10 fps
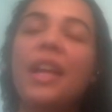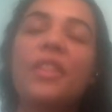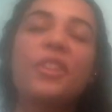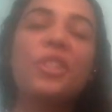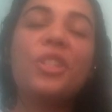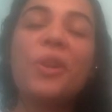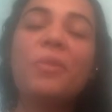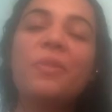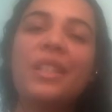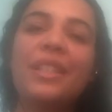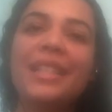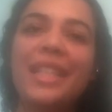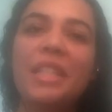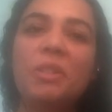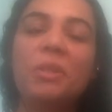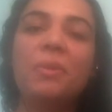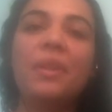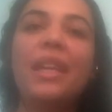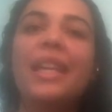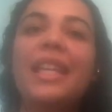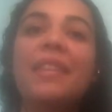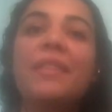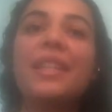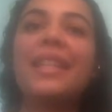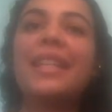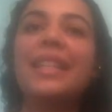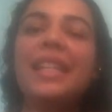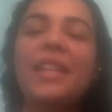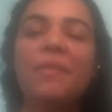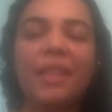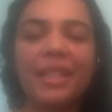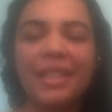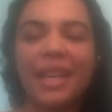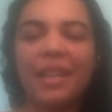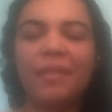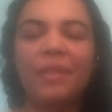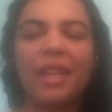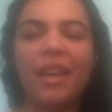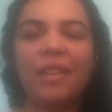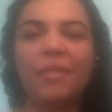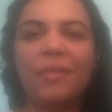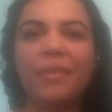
There's no real need to even leave the state of love.